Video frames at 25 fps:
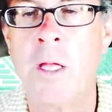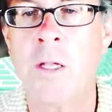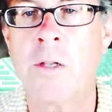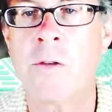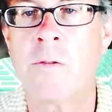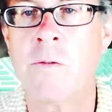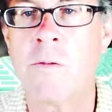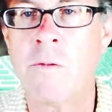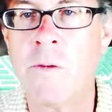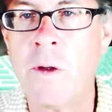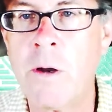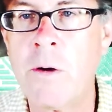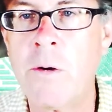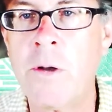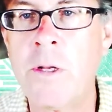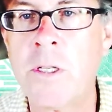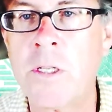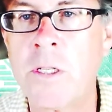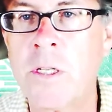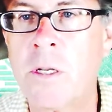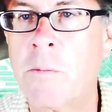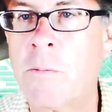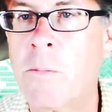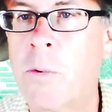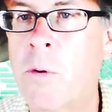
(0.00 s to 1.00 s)
It's very
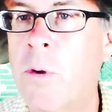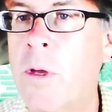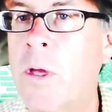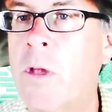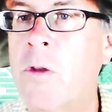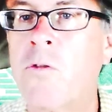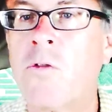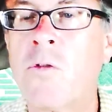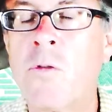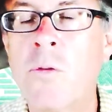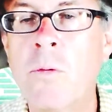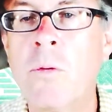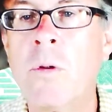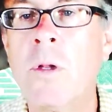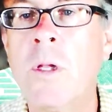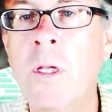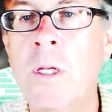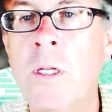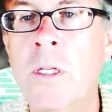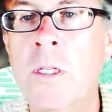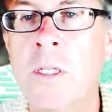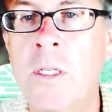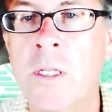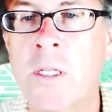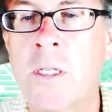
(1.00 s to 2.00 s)
simple. It
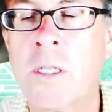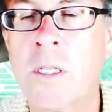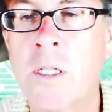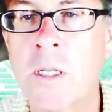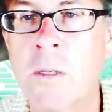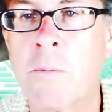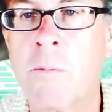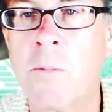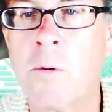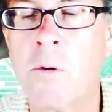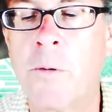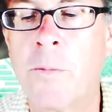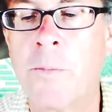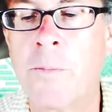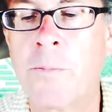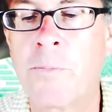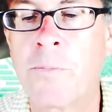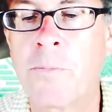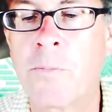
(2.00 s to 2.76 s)
truly is this simple.